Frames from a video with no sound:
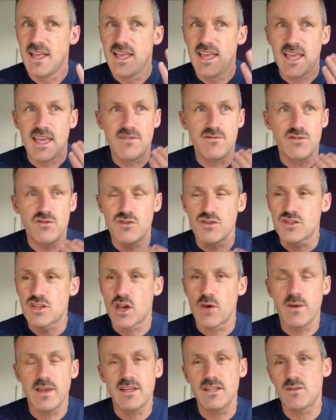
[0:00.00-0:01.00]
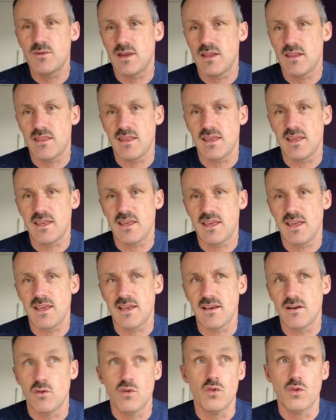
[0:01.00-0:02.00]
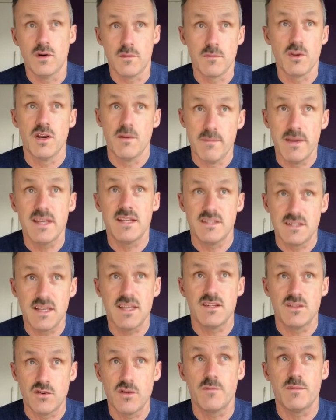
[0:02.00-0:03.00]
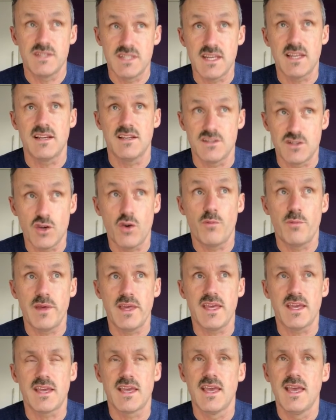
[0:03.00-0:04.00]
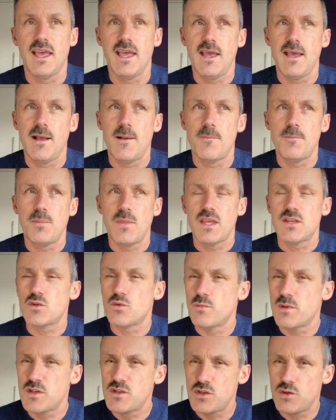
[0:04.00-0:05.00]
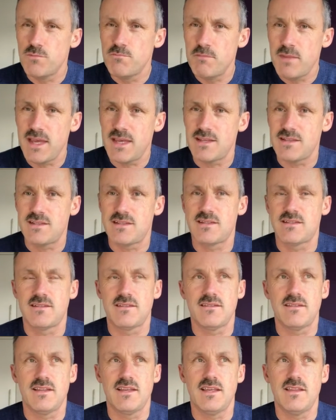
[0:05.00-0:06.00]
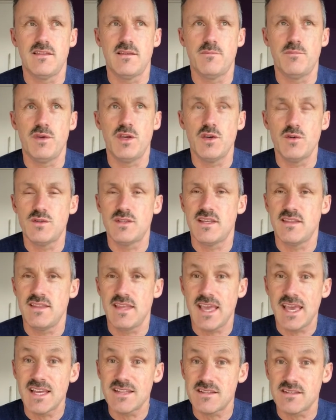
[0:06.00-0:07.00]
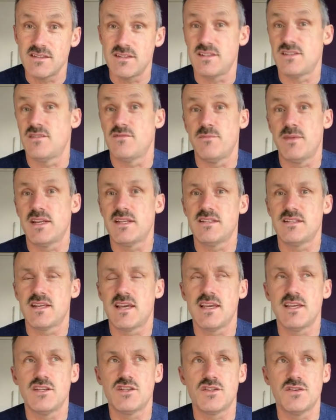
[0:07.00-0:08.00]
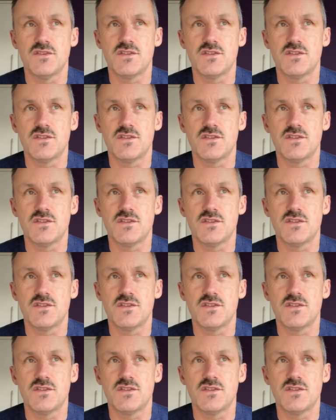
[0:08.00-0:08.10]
if you just go into it thinking, oh, I'm going to meditate on a particular topic, it's almost you miss the beauty and the essence of meditation.